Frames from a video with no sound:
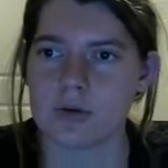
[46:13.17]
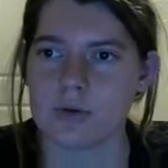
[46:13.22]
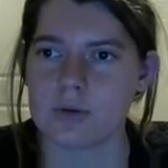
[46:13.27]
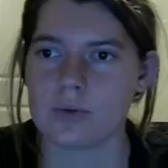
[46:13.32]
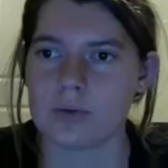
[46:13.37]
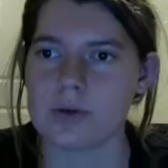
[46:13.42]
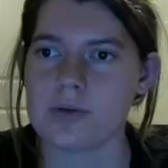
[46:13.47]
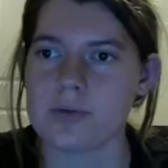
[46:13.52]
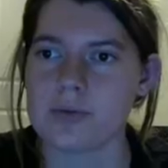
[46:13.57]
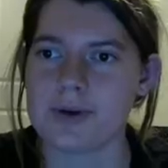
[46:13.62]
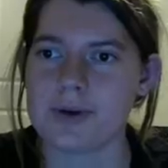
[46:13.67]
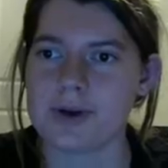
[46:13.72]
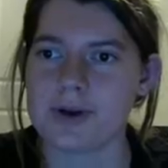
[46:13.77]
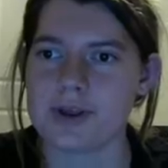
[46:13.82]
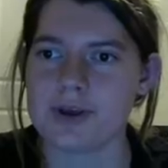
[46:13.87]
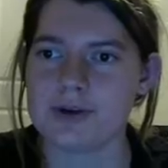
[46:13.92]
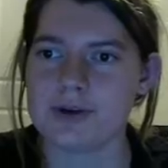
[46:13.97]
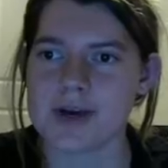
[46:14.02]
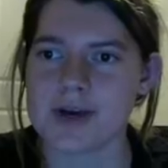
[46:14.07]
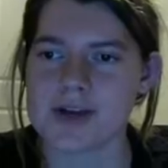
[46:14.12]
we will put a
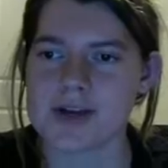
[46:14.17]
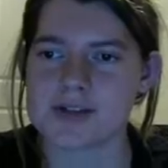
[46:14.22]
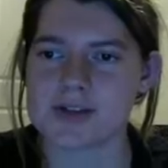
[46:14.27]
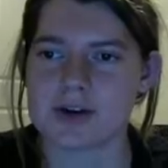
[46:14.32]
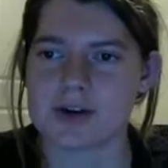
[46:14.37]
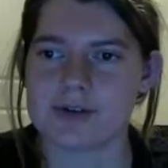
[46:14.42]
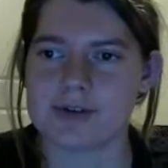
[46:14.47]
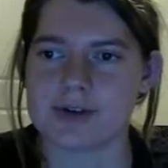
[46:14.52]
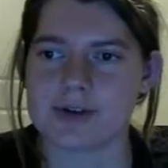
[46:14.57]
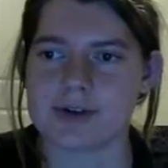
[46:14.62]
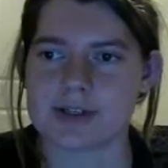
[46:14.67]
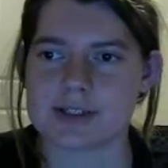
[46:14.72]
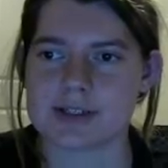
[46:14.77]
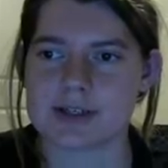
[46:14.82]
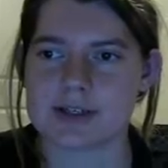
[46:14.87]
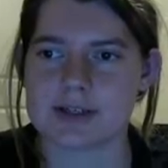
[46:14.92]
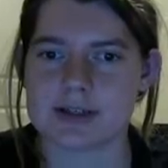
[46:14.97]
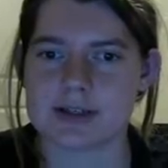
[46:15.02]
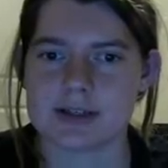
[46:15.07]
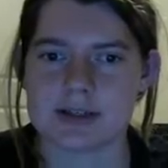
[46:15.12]
hue mask over it.
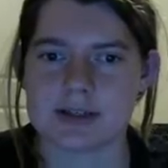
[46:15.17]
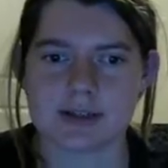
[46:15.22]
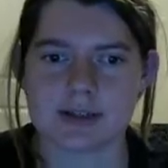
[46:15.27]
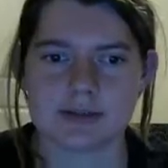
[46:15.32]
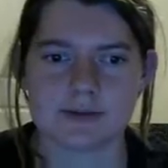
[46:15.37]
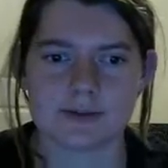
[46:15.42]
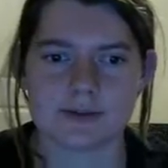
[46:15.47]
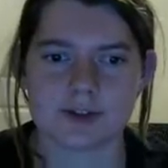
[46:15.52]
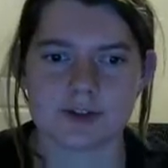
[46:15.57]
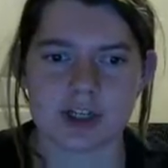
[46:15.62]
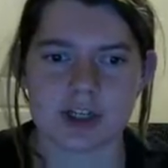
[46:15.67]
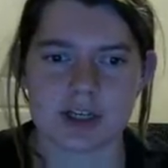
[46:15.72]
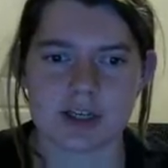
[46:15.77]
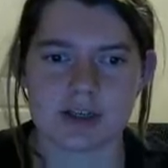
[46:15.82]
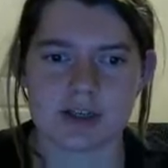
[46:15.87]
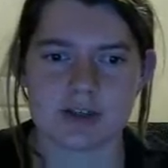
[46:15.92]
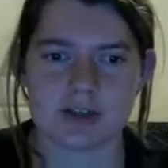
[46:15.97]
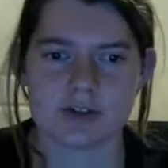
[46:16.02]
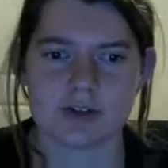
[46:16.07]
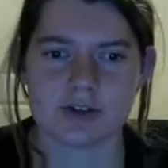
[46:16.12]
We'll
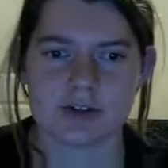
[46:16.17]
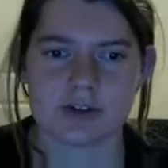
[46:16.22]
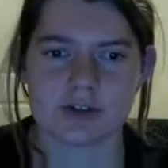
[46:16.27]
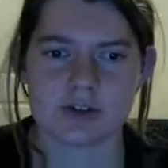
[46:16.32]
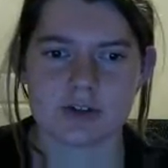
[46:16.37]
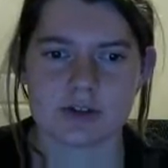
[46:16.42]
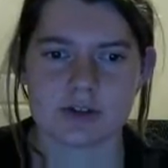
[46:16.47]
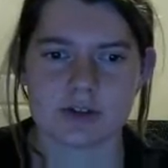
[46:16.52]
change